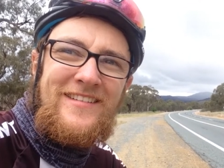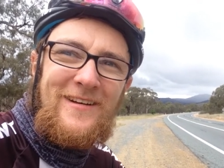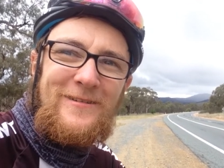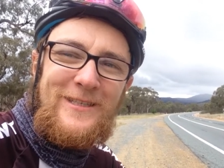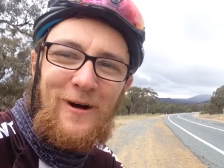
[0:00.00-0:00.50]

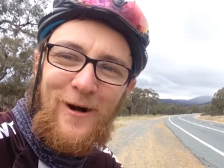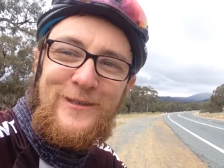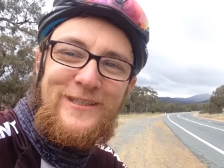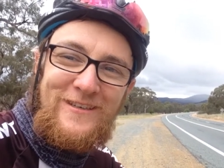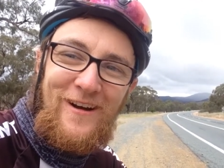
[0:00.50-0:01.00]
so
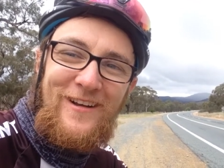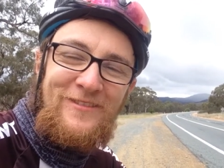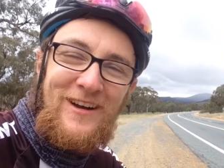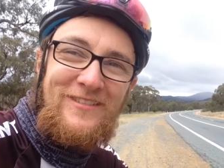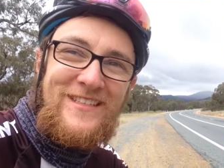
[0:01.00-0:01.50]
George, John,
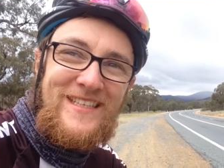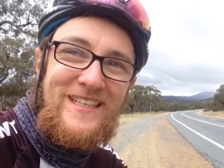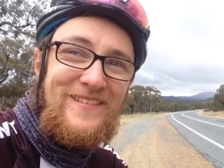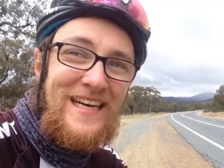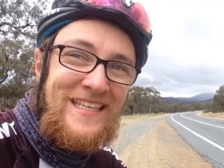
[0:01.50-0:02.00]
if you ever
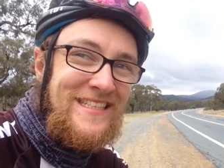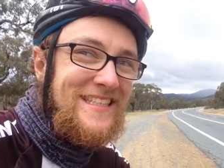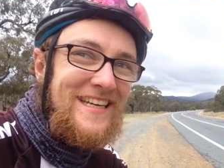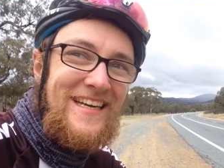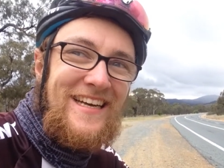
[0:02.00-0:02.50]
see
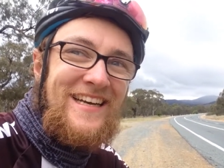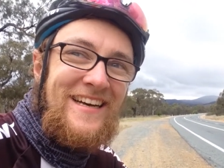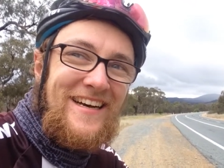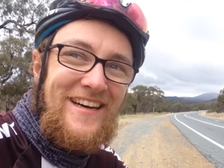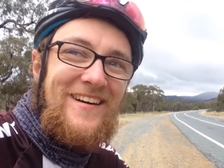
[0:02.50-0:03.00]
this.
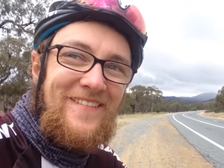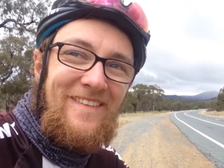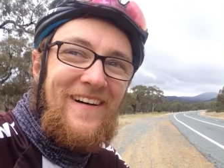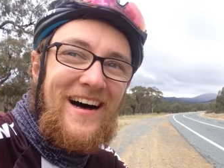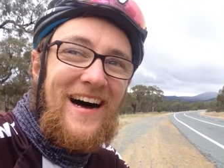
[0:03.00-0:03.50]

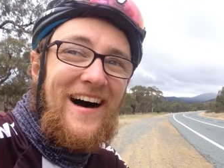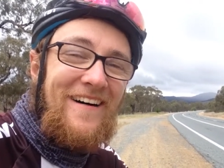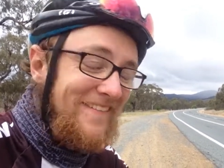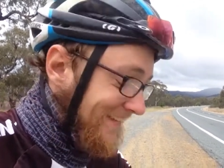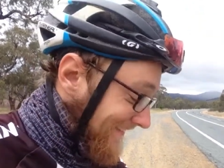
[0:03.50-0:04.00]

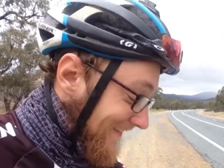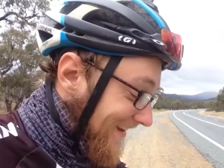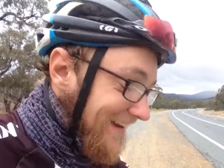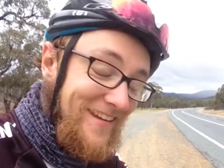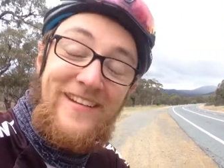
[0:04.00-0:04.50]
Wow, you
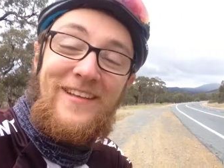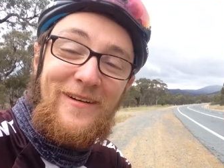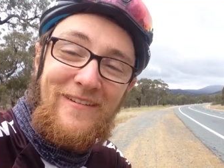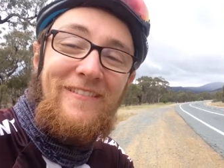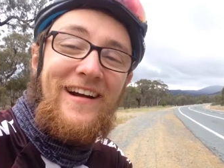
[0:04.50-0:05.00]
are you're
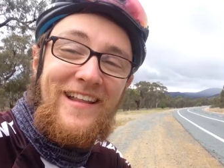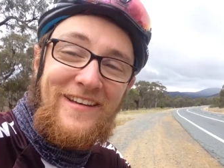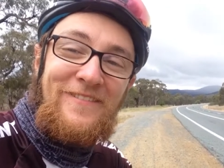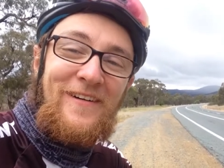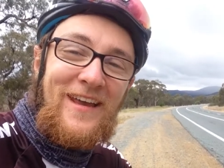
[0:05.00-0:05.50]
doing
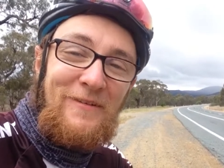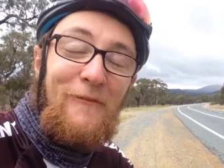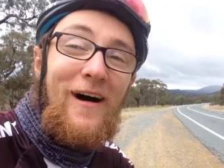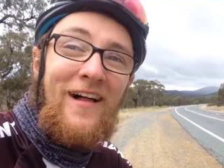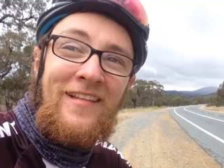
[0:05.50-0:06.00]
really fucking
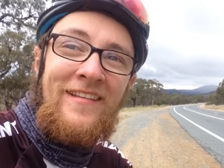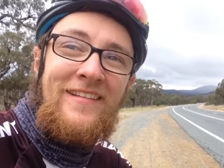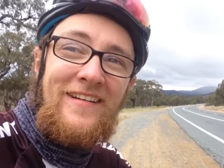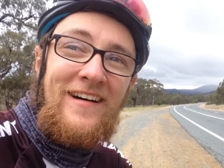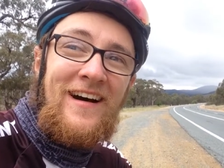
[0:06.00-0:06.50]
well.
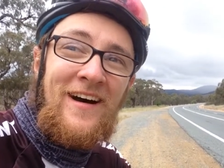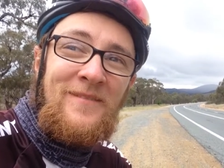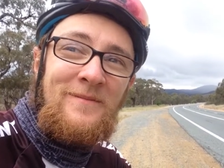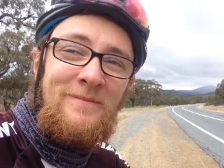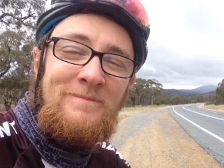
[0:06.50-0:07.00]

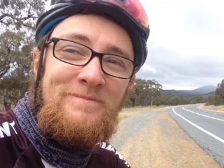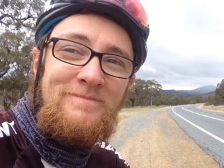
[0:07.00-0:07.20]
Um,